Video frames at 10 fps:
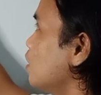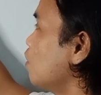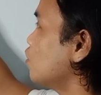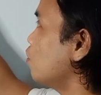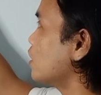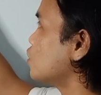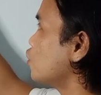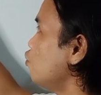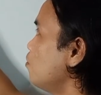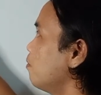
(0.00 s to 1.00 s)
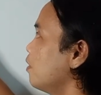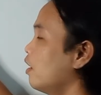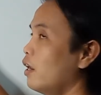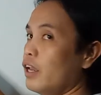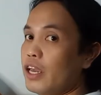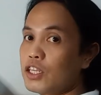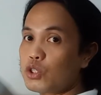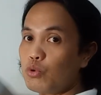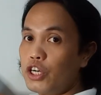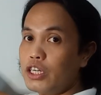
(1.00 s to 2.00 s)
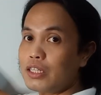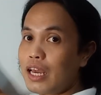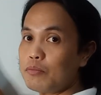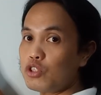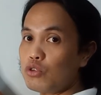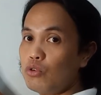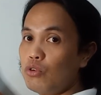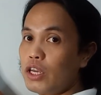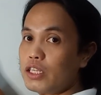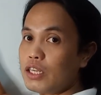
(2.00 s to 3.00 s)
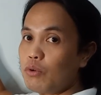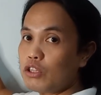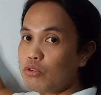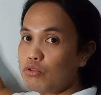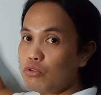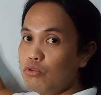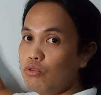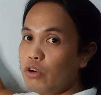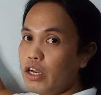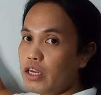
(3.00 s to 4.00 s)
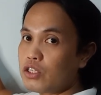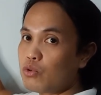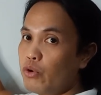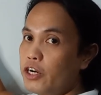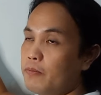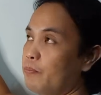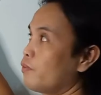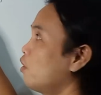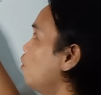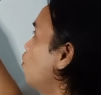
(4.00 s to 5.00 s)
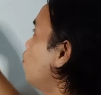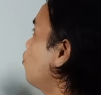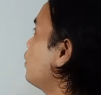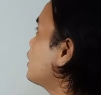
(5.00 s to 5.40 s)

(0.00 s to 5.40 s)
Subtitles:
equal to x cubed. X squared times 2 is equal to 2x squared. We